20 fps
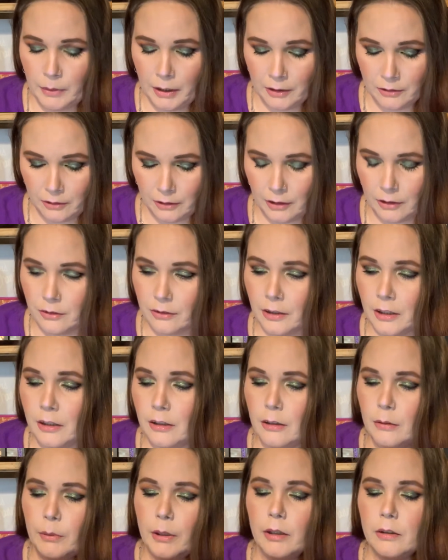actually
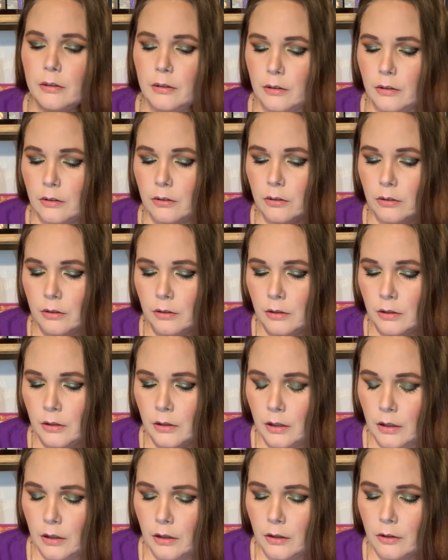excited about this,
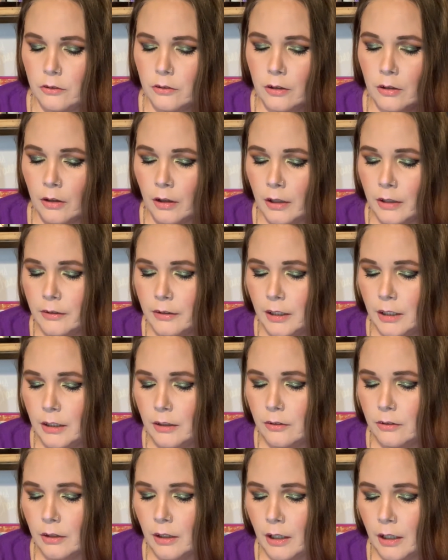because there are
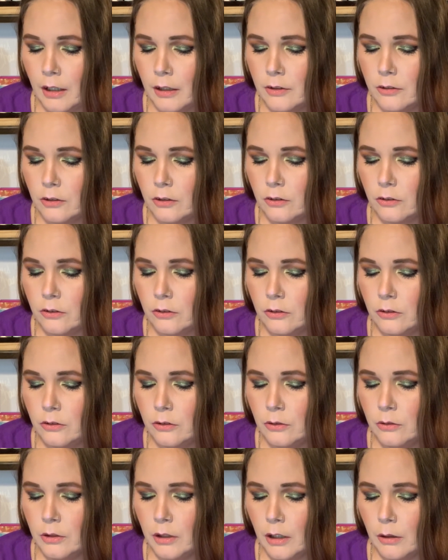days that I just
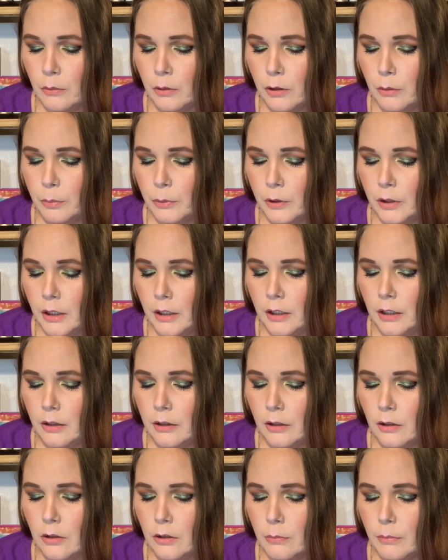do not want to put
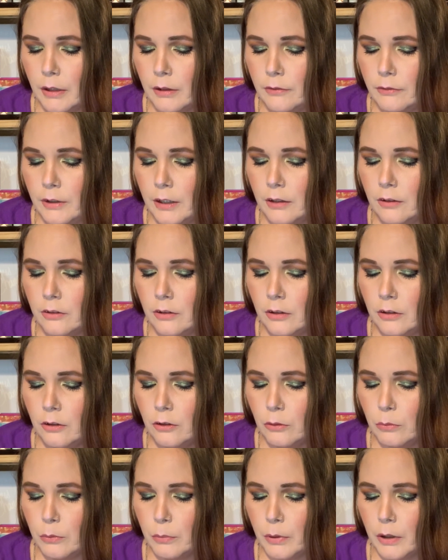anything on my face, and
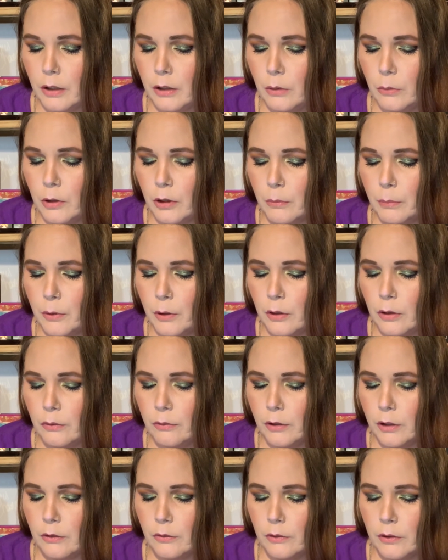this would probably work
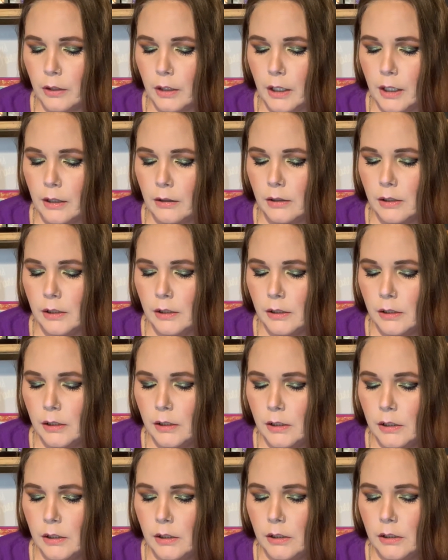perfect for that.
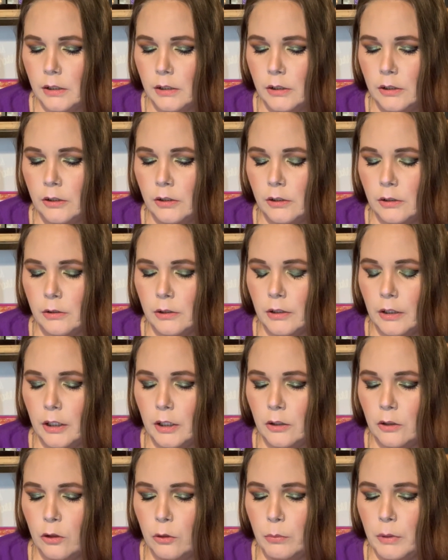You know, on
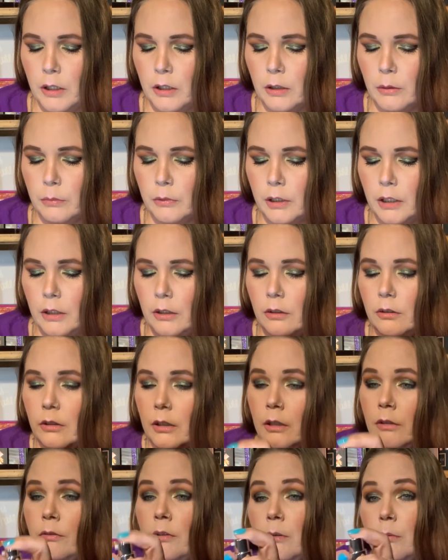like no makeup days.
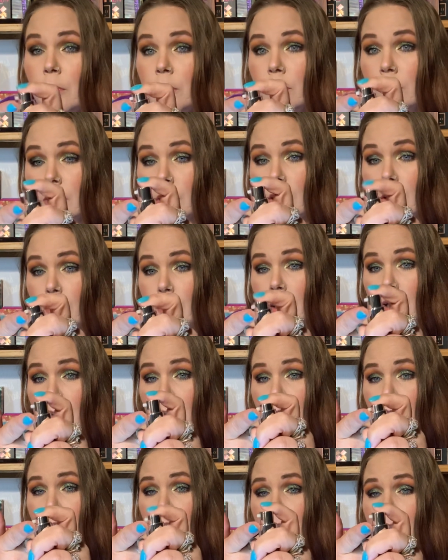If it wants to come
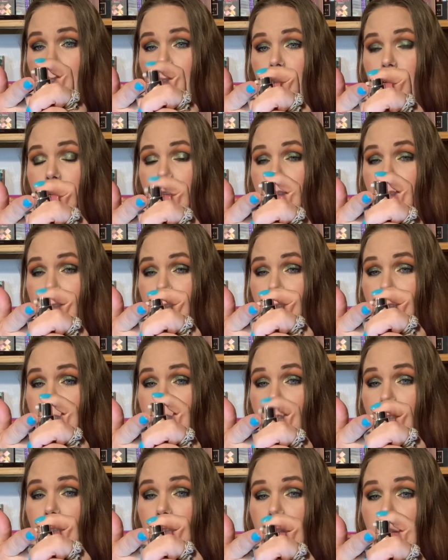out any
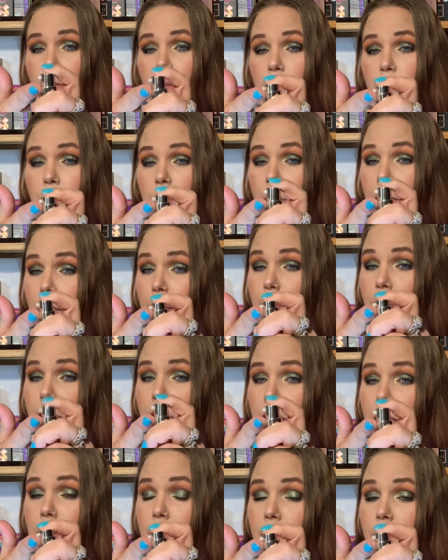day,
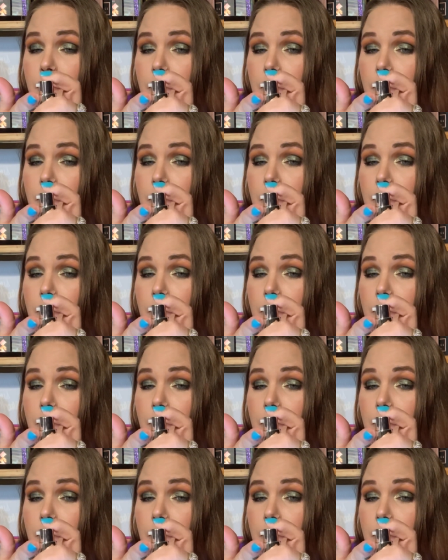maybe.